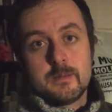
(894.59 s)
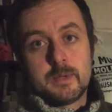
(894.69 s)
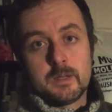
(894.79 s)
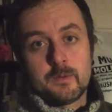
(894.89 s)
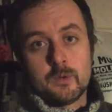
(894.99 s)

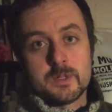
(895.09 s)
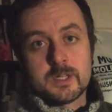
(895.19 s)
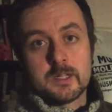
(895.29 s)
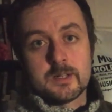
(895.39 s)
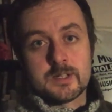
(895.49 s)
Pink Floyd's
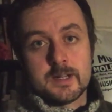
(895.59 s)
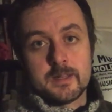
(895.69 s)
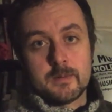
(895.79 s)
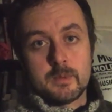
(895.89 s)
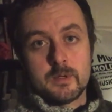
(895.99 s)
Dark Side
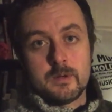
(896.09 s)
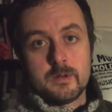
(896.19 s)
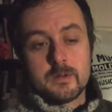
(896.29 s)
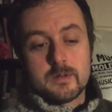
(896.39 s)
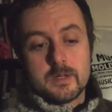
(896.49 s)
of the
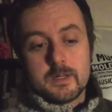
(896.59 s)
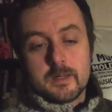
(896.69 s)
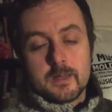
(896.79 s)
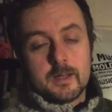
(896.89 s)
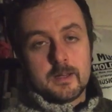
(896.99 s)
Moon.
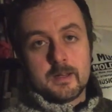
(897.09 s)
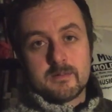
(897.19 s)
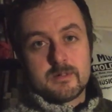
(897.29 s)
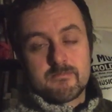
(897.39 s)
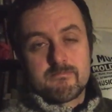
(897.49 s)
Uh,
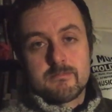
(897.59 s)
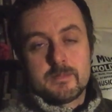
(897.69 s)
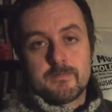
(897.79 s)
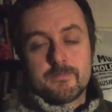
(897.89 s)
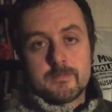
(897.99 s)

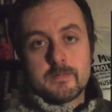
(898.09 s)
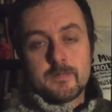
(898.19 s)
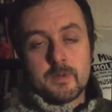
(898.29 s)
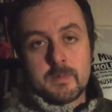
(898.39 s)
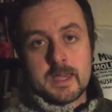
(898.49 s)

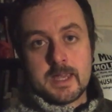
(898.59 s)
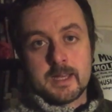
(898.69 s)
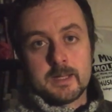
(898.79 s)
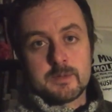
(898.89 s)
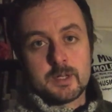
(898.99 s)
for me,
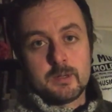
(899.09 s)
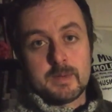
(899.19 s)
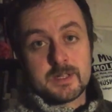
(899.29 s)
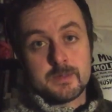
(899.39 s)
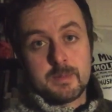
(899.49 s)
an absolute
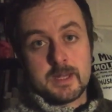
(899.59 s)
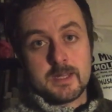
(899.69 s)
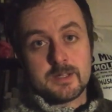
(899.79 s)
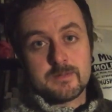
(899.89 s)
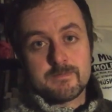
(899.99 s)

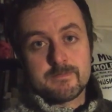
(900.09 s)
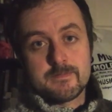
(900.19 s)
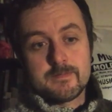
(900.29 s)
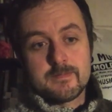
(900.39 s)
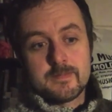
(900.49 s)
masterpiece.
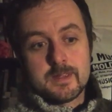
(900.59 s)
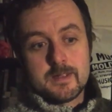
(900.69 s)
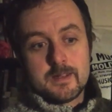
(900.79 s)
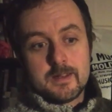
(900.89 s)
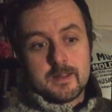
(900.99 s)

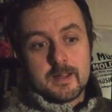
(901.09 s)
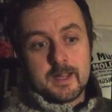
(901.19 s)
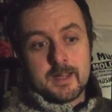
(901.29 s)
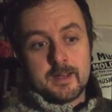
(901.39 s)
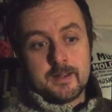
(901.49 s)

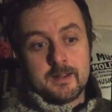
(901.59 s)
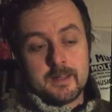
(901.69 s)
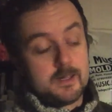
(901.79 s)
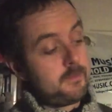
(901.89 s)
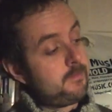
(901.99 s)
And
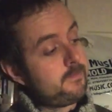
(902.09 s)
um,